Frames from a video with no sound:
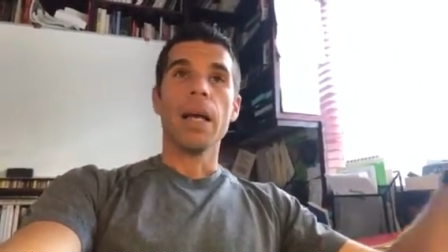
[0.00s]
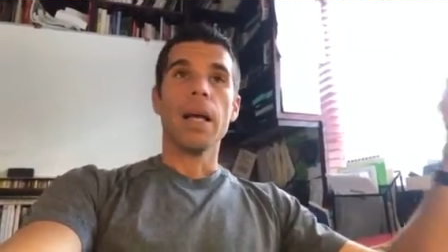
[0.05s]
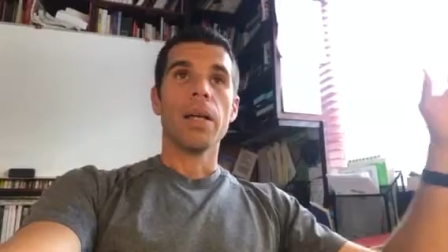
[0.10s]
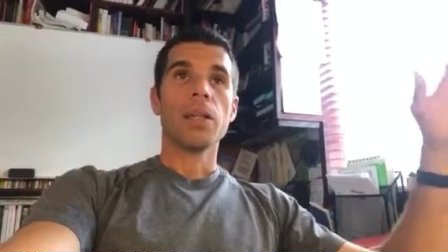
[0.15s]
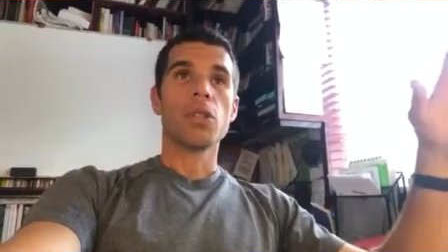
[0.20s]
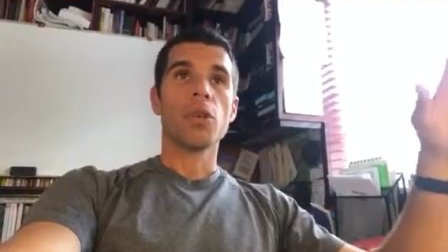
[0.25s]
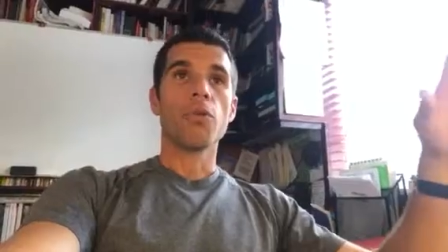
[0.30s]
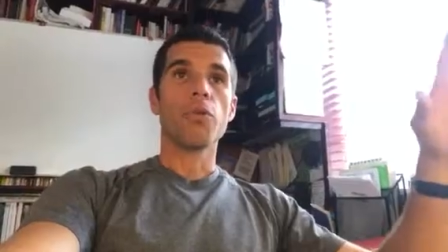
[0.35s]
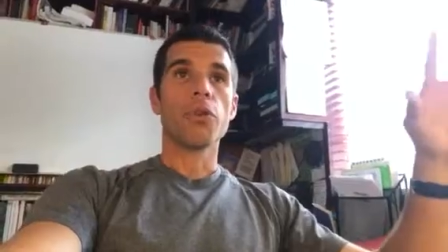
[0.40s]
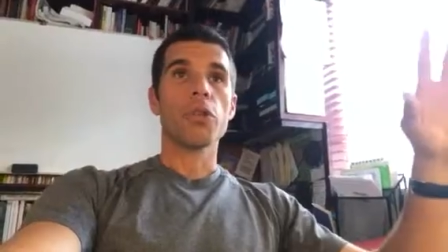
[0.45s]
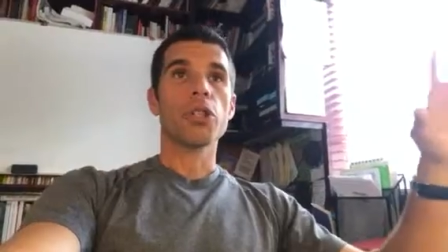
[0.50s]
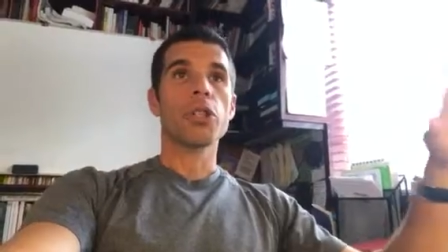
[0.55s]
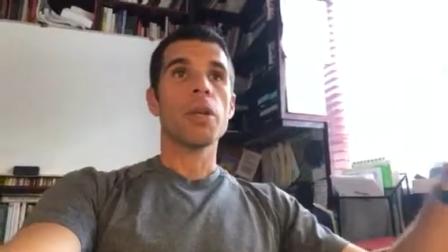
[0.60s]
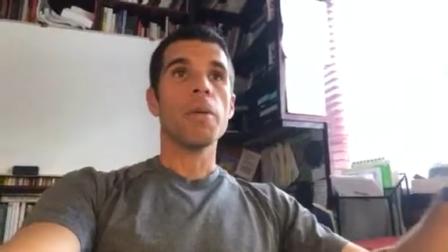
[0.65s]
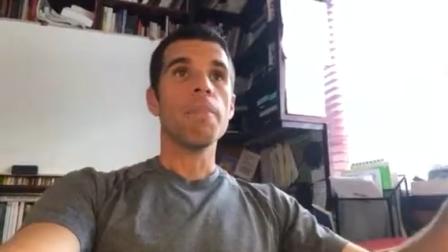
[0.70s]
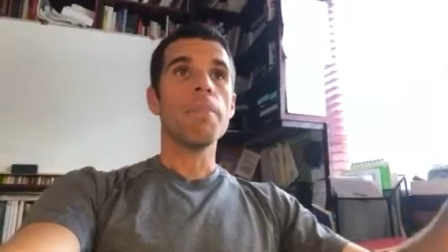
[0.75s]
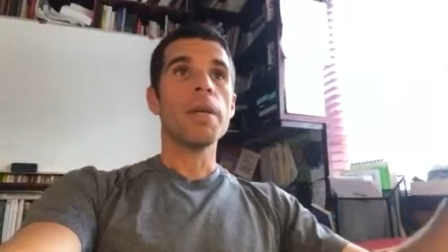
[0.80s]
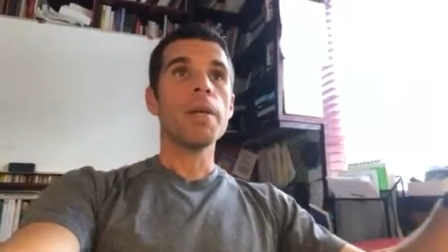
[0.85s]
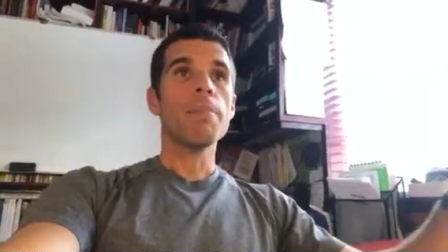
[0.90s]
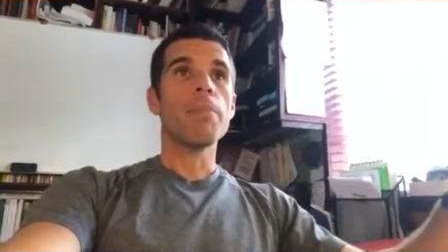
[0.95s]
And so for
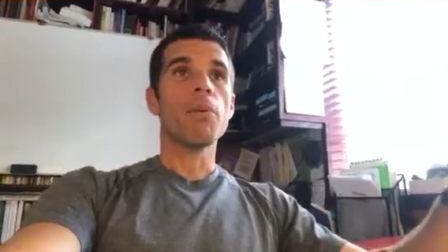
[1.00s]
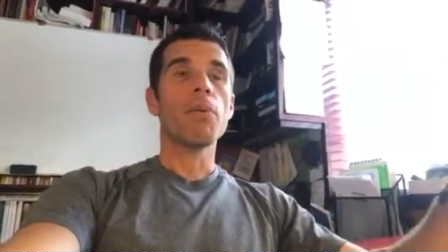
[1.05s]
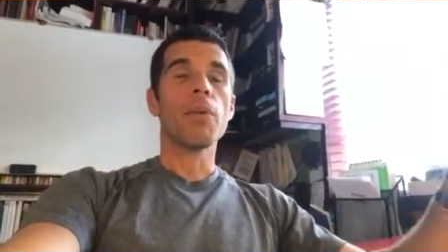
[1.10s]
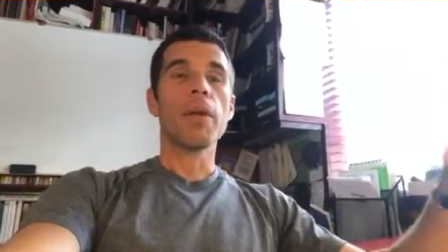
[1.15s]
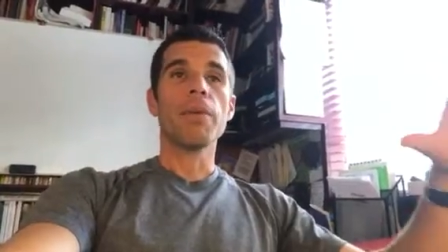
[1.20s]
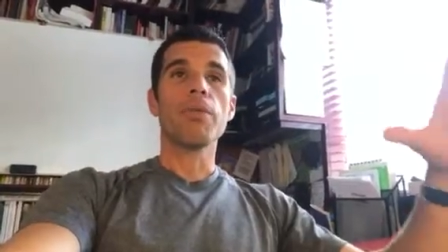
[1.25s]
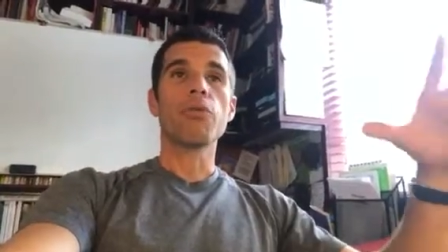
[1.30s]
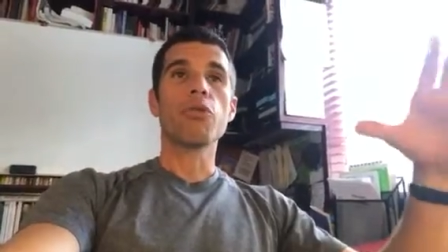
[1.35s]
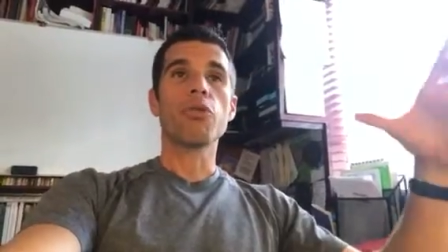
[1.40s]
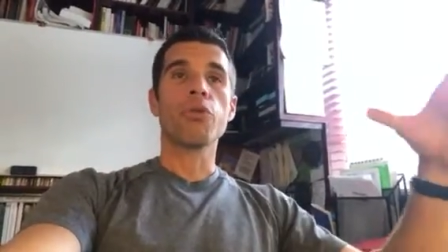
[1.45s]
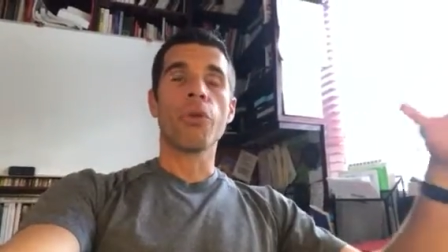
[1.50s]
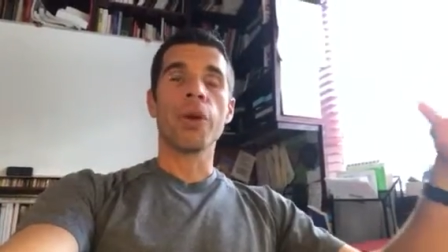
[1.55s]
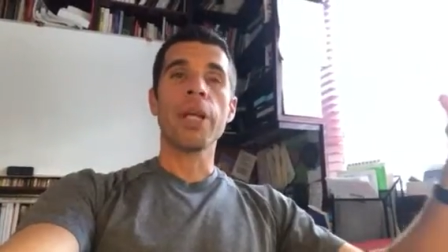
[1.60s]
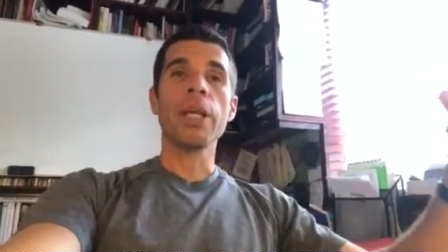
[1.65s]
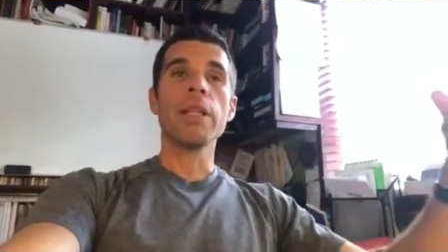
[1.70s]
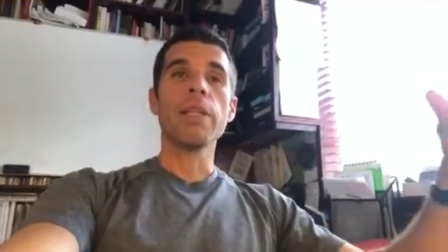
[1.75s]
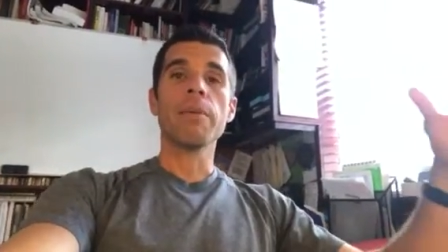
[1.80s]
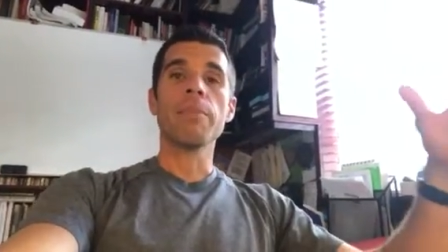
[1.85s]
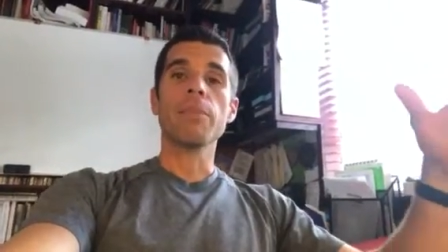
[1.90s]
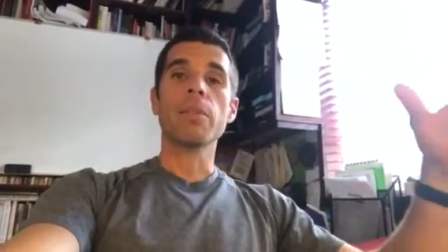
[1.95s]
some people, they've
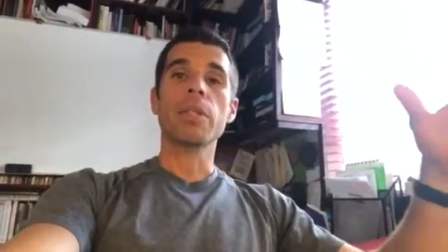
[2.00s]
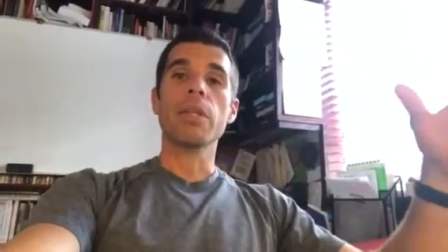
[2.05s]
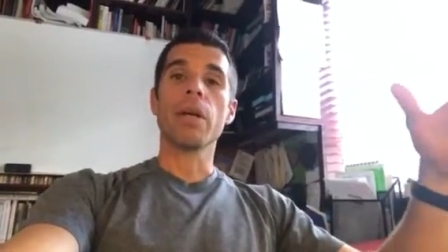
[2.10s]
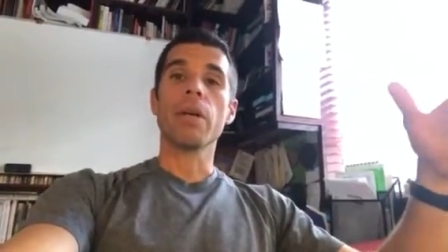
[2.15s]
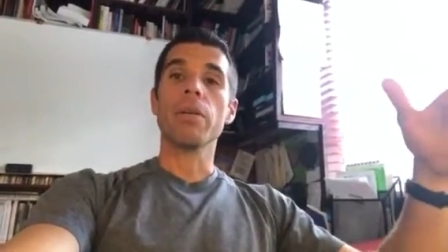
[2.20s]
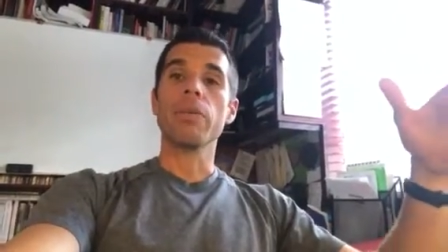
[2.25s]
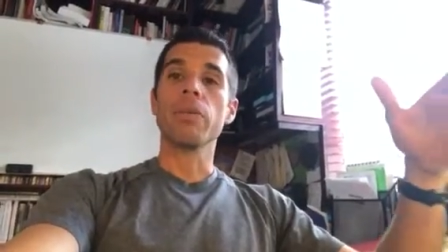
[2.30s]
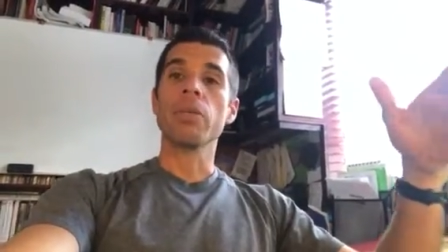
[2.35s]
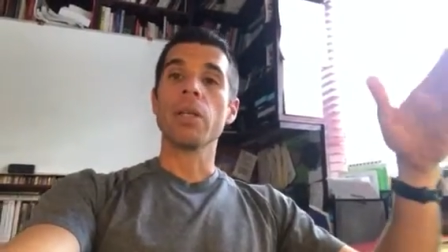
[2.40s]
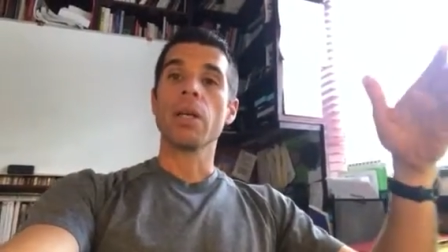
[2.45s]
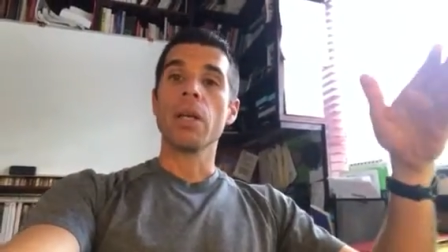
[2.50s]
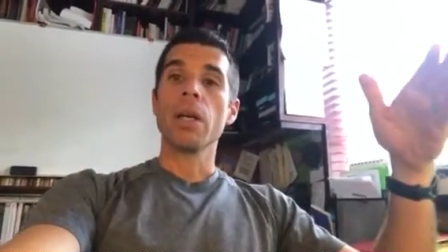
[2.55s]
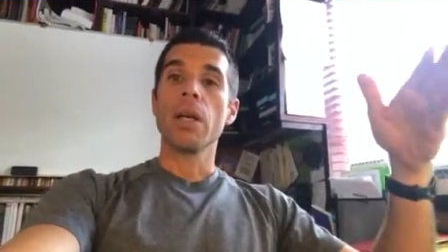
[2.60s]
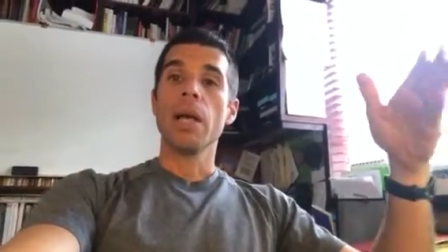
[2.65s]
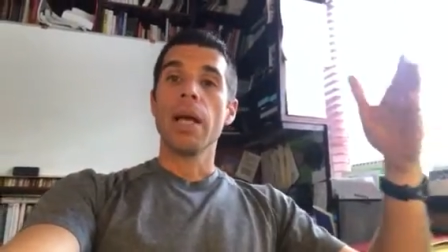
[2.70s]
trained themselves